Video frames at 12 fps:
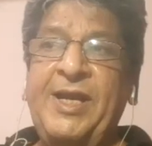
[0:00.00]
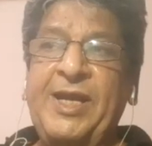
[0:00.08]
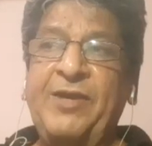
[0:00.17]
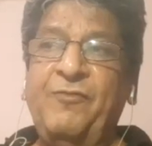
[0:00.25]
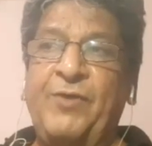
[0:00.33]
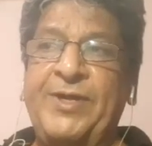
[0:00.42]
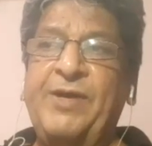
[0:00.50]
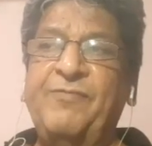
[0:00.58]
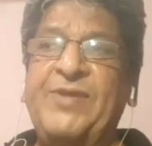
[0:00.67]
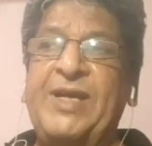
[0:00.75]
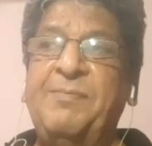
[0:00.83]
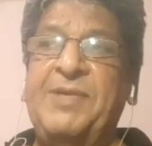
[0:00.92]
and one of
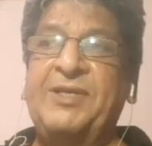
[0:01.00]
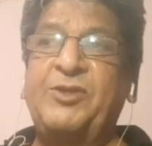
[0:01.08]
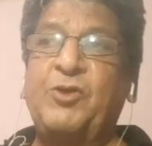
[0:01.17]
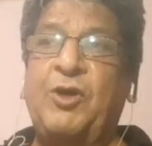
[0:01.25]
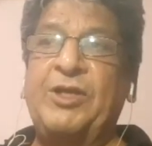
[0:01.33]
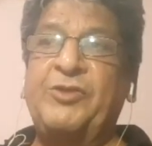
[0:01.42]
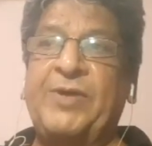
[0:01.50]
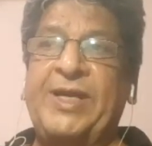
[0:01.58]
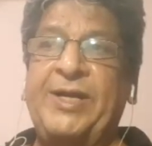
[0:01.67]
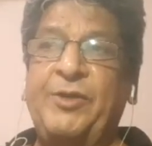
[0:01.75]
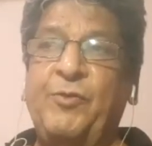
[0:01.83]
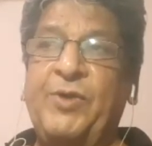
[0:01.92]
them is called
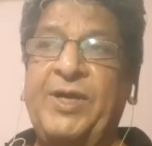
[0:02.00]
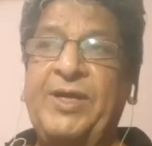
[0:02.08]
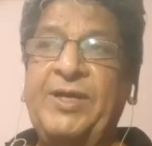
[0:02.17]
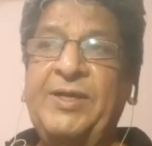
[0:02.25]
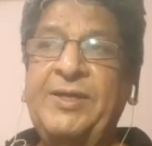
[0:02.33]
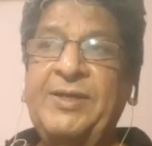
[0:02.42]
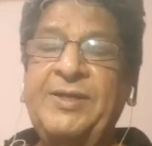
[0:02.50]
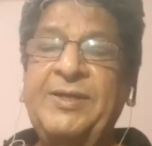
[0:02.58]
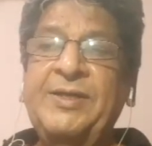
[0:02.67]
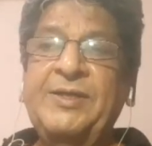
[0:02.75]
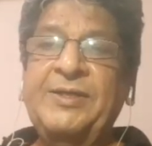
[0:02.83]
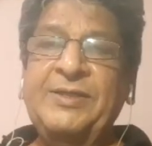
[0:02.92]
Swara Yoga,
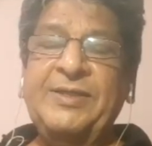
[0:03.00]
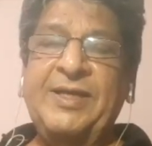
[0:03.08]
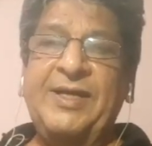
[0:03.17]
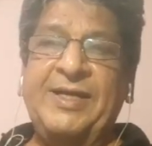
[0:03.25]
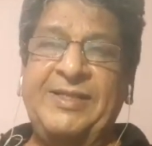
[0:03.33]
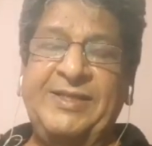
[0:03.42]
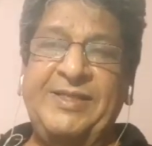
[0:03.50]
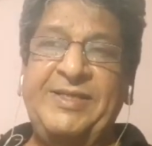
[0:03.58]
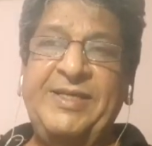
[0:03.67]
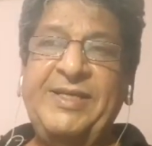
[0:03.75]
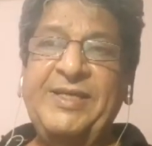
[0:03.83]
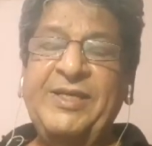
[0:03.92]
Aditiji.